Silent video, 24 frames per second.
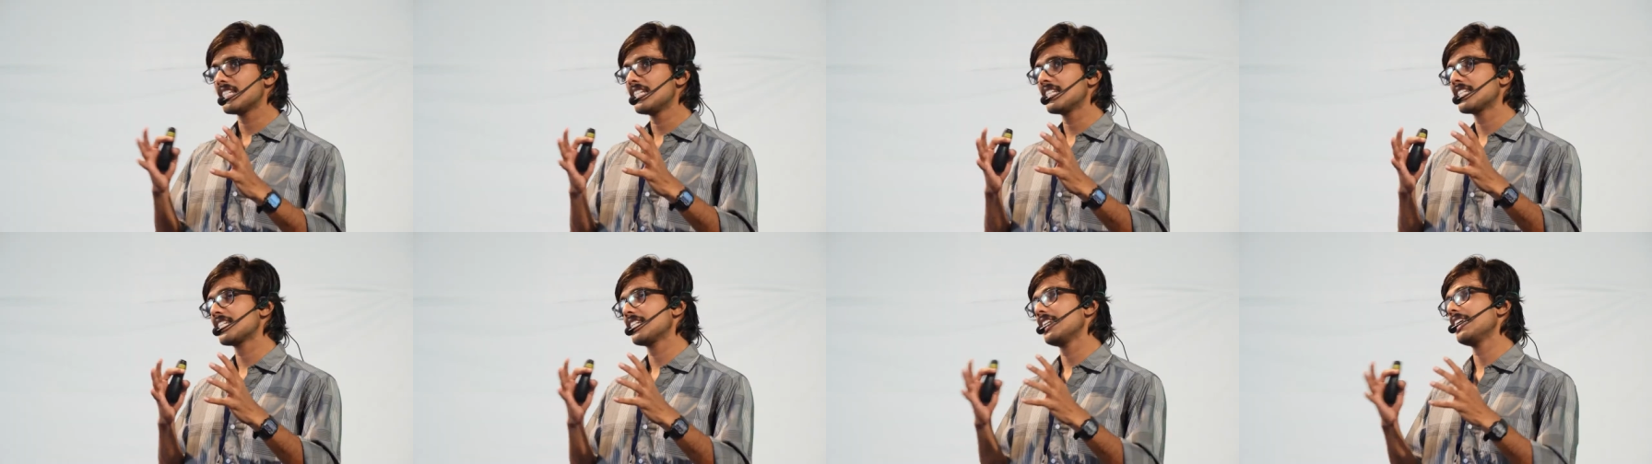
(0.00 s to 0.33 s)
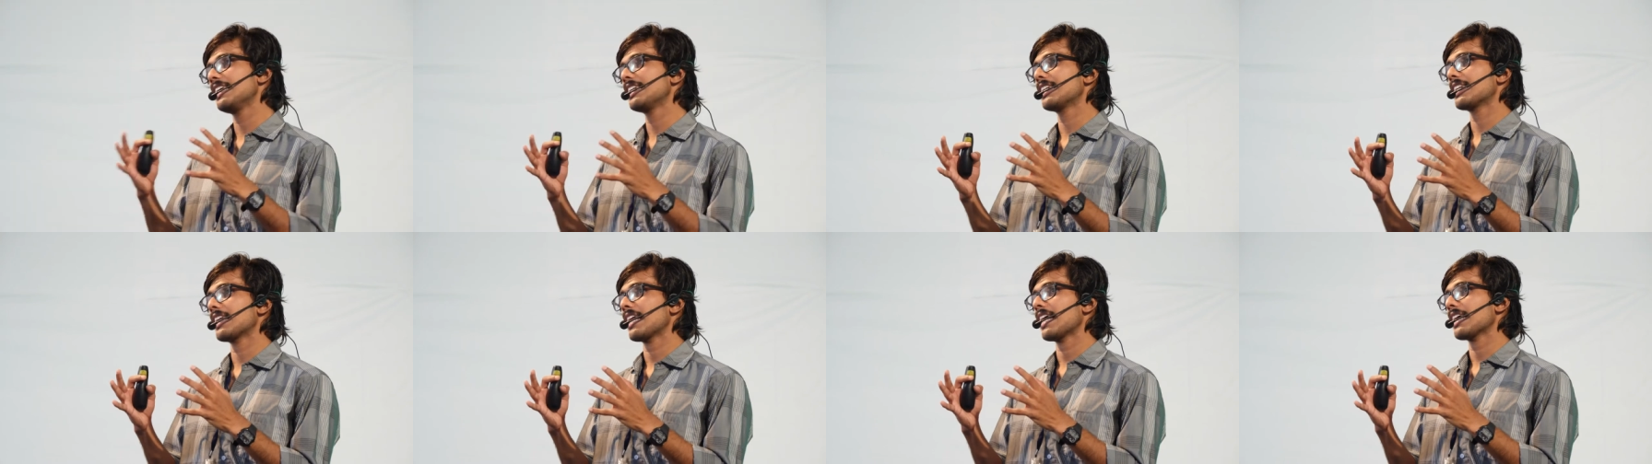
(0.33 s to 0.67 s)
digital
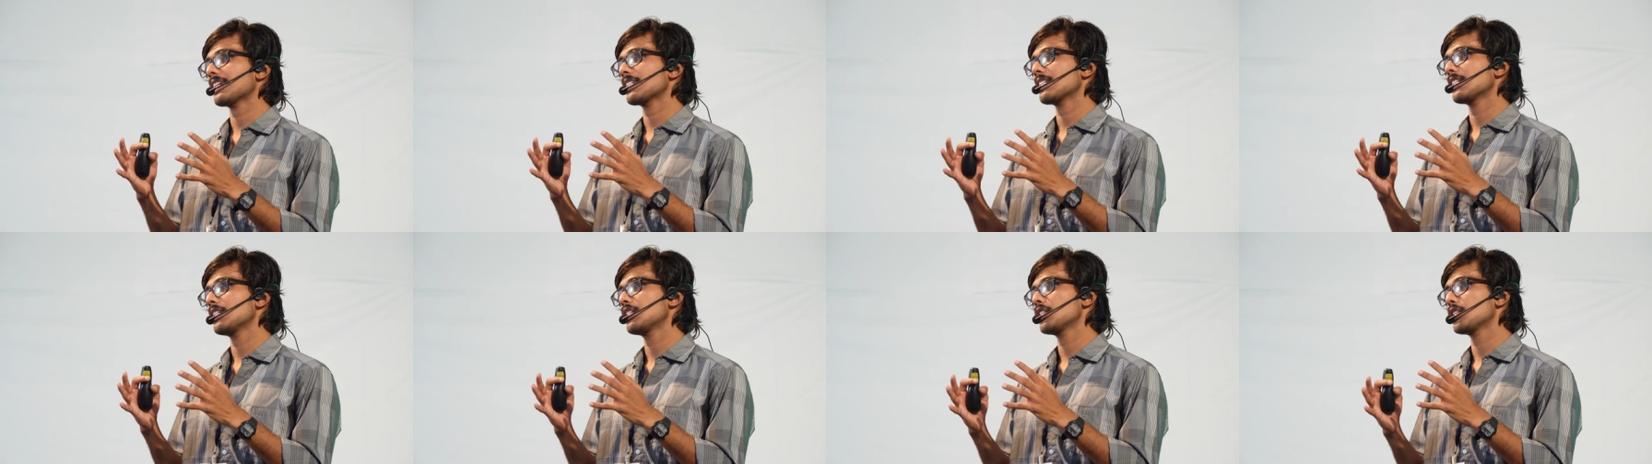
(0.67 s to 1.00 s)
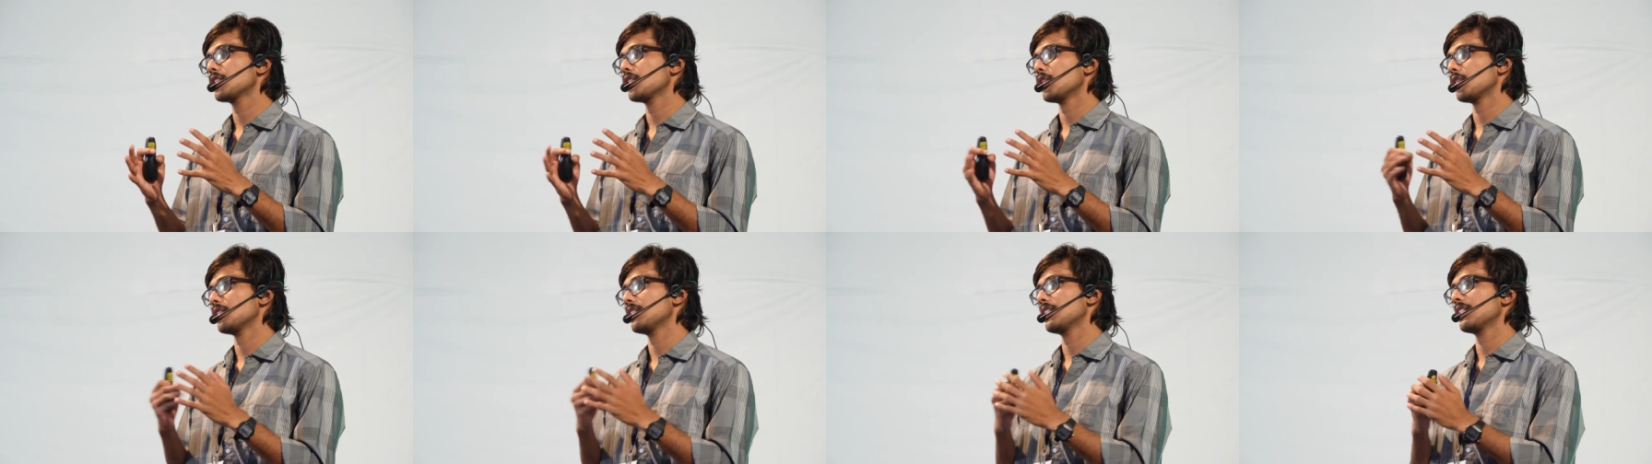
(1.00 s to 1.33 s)
interaction is
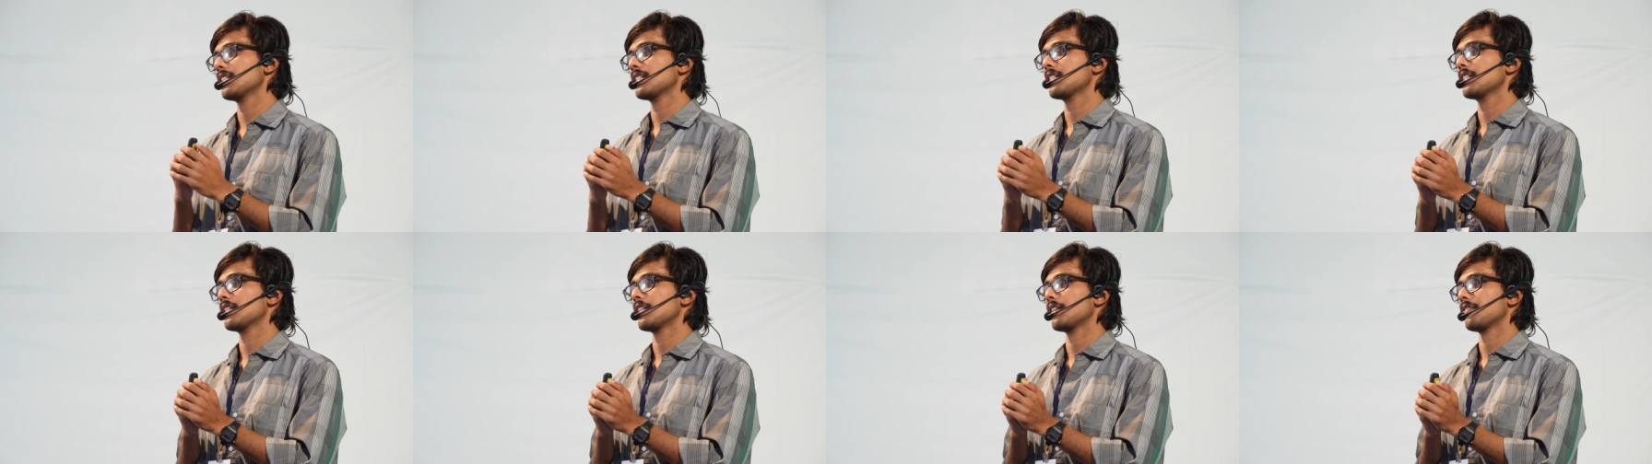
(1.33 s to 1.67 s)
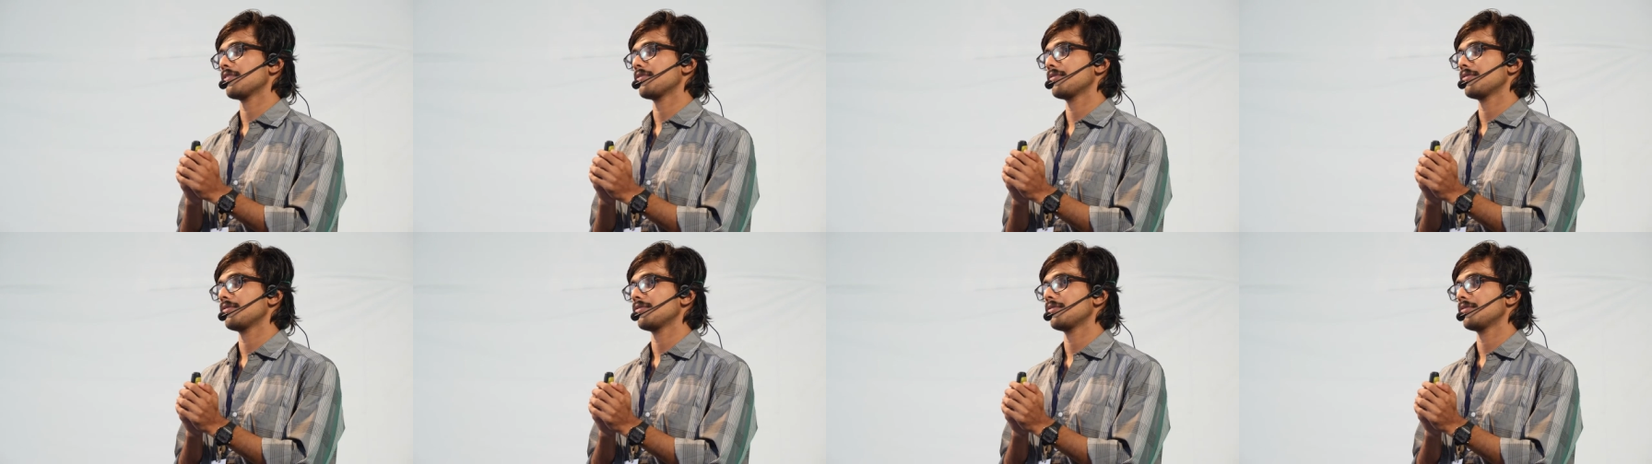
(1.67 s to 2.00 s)
not just enough